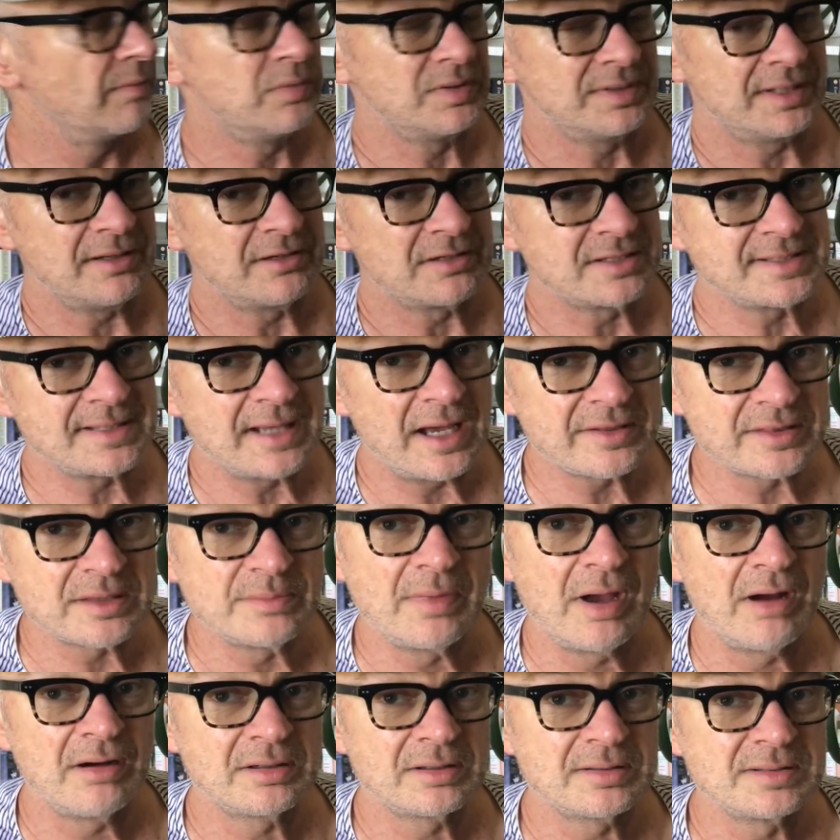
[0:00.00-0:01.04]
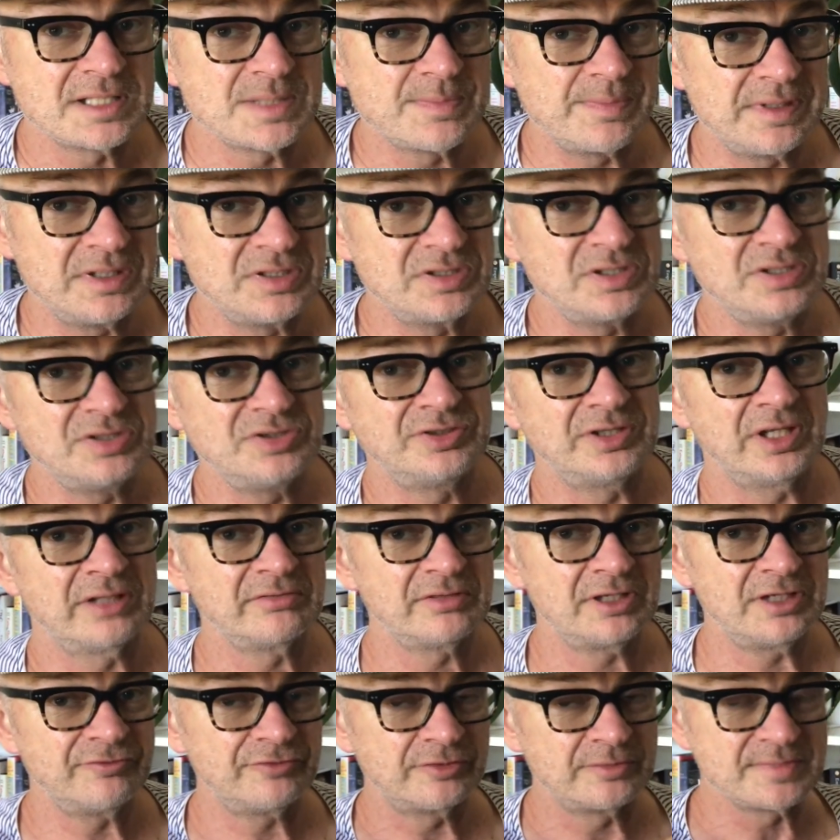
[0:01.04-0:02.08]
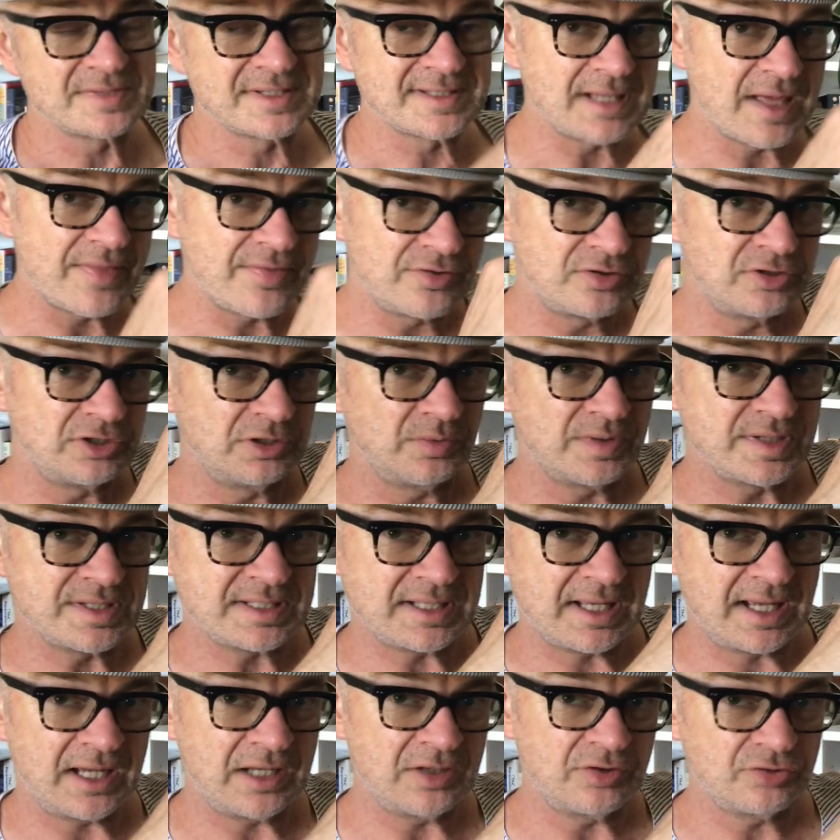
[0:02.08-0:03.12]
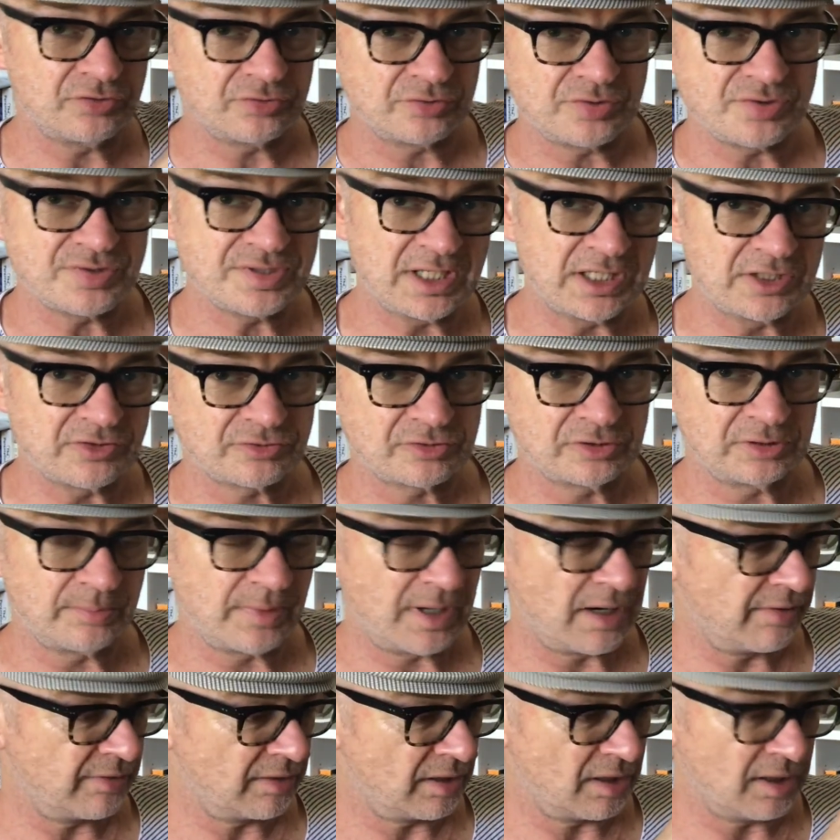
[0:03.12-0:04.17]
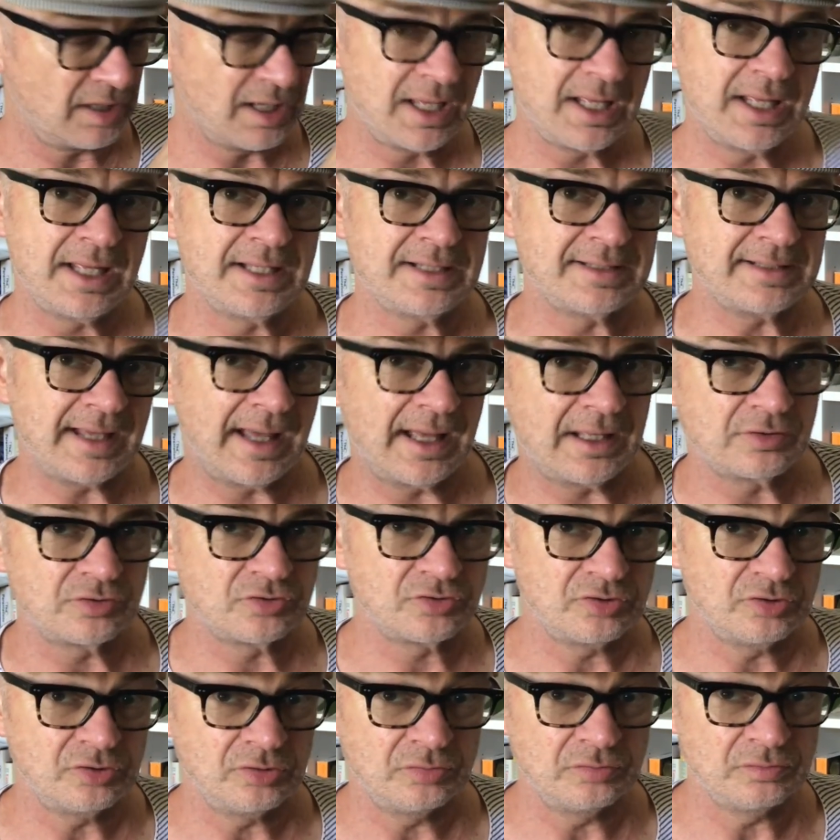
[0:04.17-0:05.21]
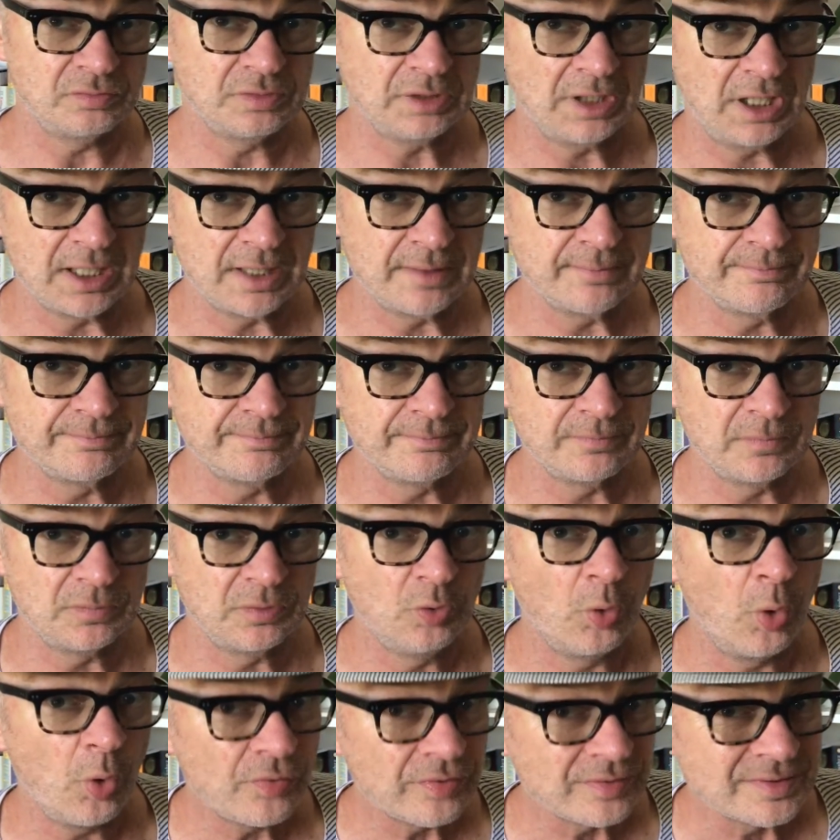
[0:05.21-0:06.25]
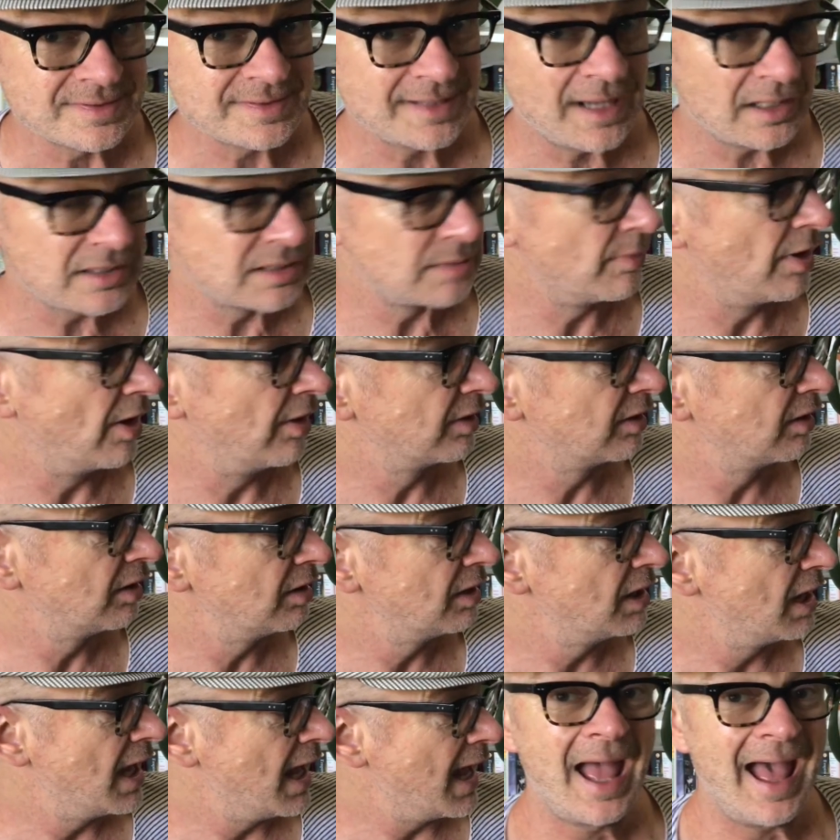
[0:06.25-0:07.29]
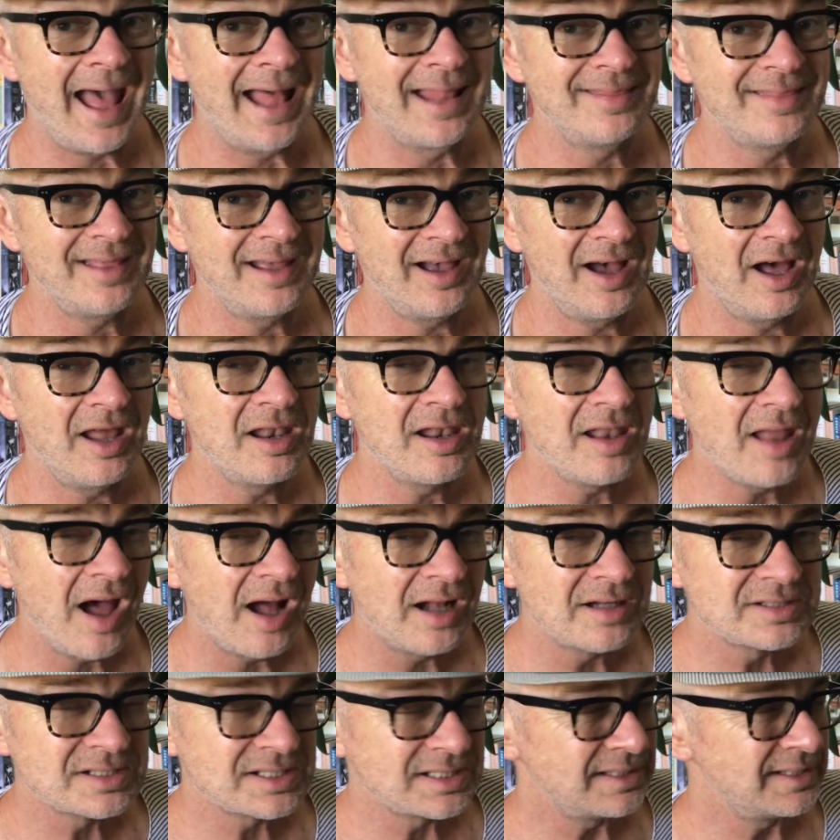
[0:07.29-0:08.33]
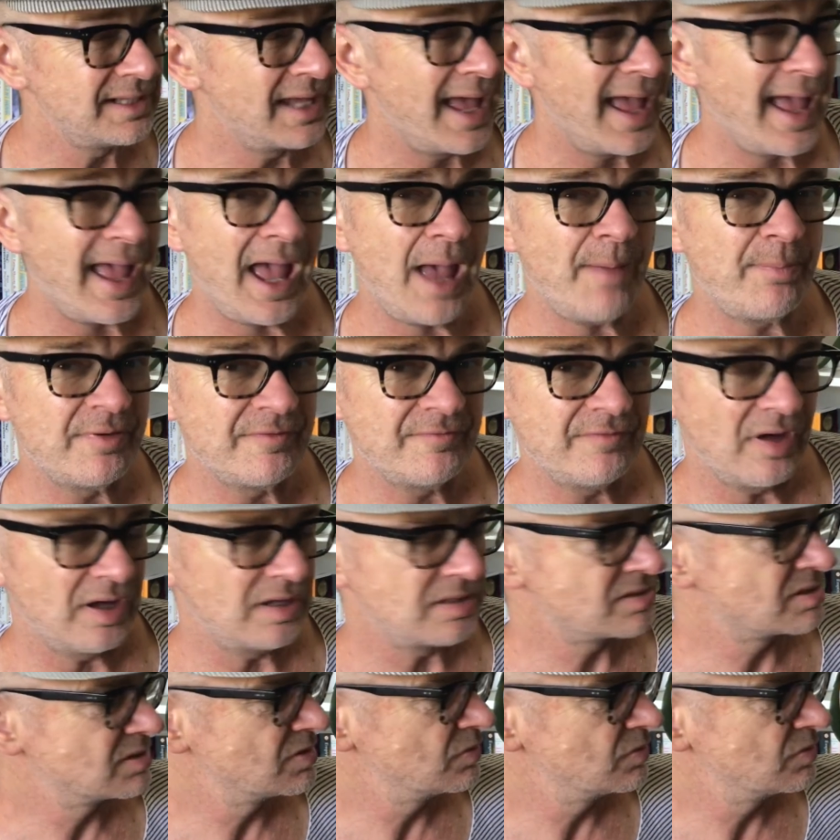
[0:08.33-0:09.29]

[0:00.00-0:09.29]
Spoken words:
well, they're a South American species, generally from southern USA through Central America down to northern South America, and they are largely epiphytes,